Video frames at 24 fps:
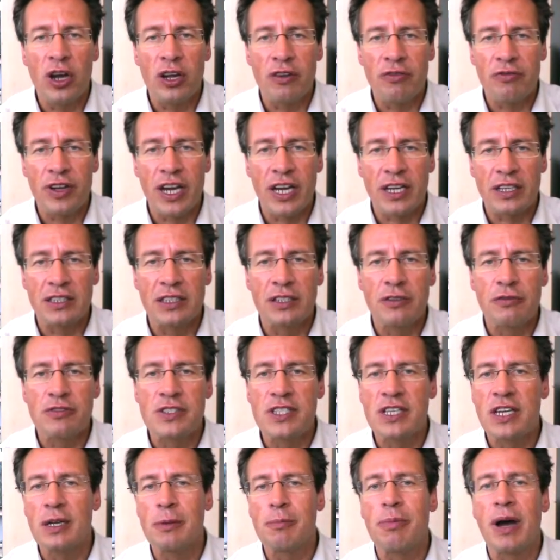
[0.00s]
effective
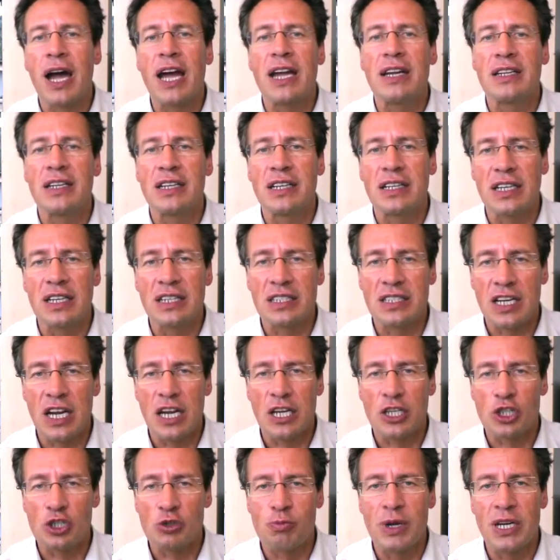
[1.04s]
than a binary
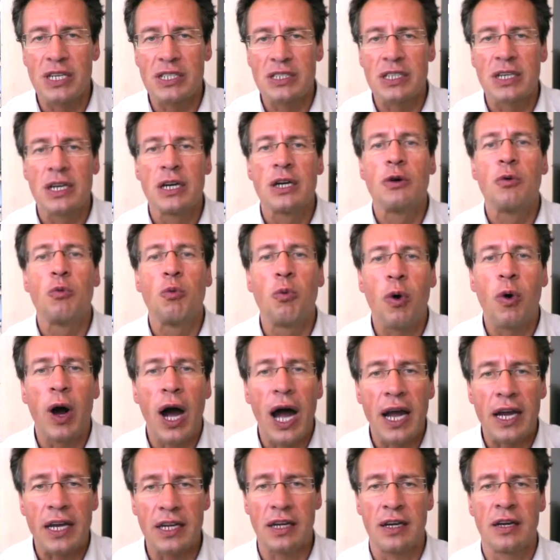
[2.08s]
attachment.
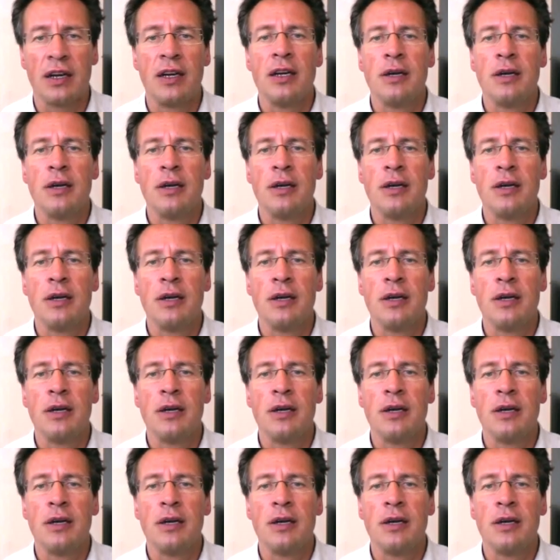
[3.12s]
Why?